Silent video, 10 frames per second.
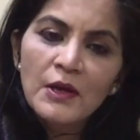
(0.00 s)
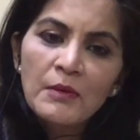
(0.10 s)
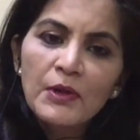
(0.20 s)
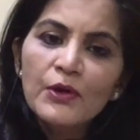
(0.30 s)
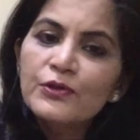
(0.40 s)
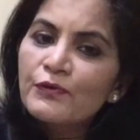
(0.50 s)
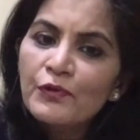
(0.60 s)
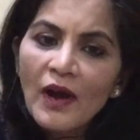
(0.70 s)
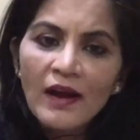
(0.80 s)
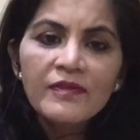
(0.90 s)
Because if you
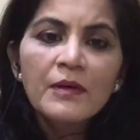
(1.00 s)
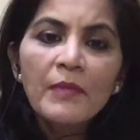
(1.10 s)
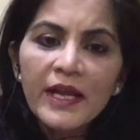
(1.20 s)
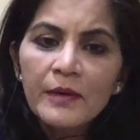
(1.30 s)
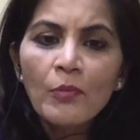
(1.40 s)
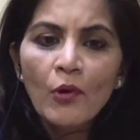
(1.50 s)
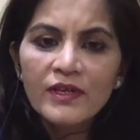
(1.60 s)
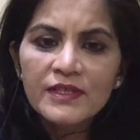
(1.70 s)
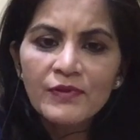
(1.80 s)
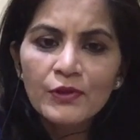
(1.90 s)
have the main
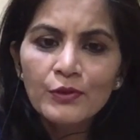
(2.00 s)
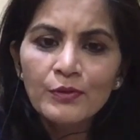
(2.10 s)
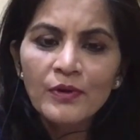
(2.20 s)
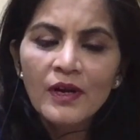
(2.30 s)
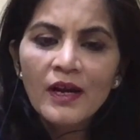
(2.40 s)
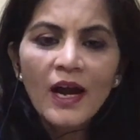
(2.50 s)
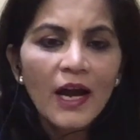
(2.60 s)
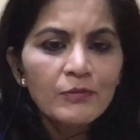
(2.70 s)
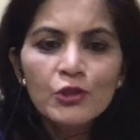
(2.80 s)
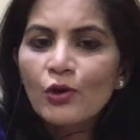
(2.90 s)
points with you,
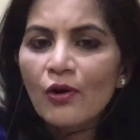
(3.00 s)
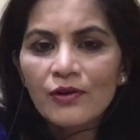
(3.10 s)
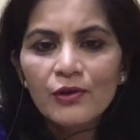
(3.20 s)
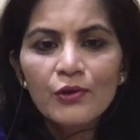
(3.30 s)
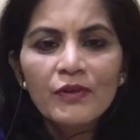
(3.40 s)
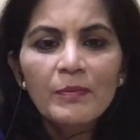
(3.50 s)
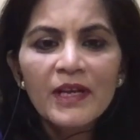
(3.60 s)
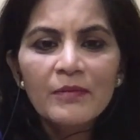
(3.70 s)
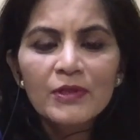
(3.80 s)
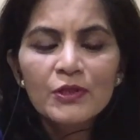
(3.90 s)
I'm sure you will be
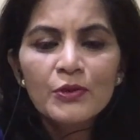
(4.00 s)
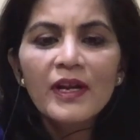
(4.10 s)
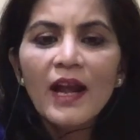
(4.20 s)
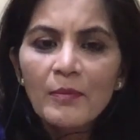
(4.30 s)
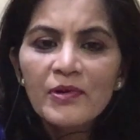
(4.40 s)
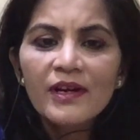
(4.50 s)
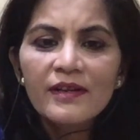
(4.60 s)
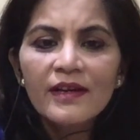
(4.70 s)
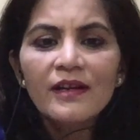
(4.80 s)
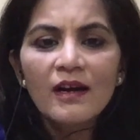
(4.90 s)
able to elaborate
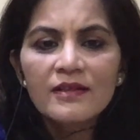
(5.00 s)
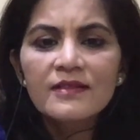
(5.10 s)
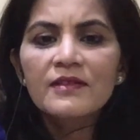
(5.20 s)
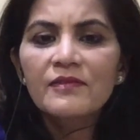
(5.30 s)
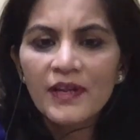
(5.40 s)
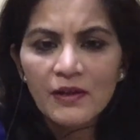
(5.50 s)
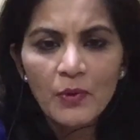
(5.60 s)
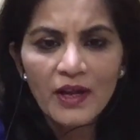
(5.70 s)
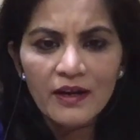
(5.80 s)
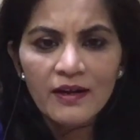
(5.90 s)
that answer very
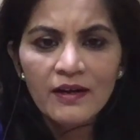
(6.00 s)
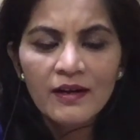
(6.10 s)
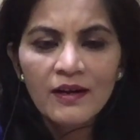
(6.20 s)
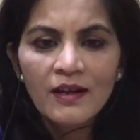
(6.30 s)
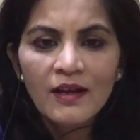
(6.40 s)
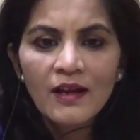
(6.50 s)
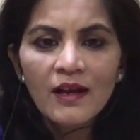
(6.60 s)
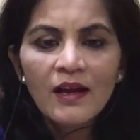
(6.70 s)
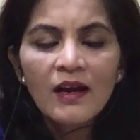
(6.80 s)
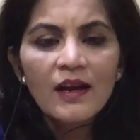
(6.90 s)
well.
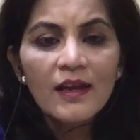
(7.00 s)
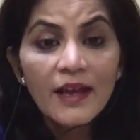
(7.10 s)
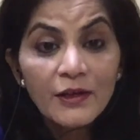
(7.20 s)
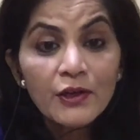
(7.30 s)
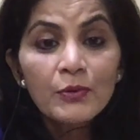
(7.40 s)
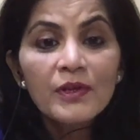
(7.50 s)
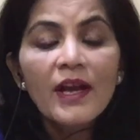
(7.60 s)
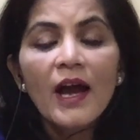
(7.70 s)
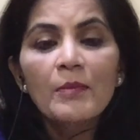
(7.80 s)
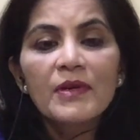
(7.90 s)
Get into the
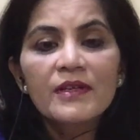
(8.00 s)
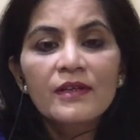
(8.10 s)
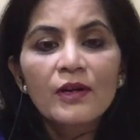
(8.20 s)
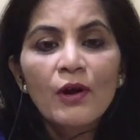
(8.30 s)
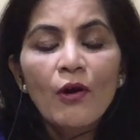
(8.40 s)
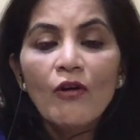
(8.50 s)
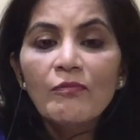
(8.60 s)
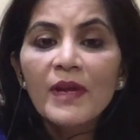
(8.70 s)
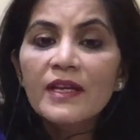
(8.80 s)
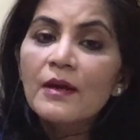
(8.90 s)
habit of
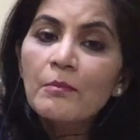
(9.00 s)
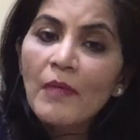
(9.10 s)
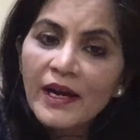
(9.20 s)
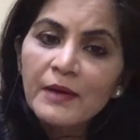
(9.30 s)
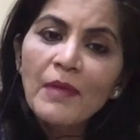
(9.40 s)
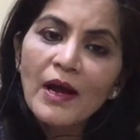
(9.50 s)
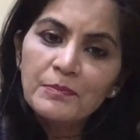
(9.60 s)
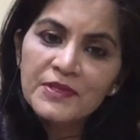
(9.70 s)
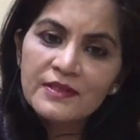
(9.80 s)
making mind maps.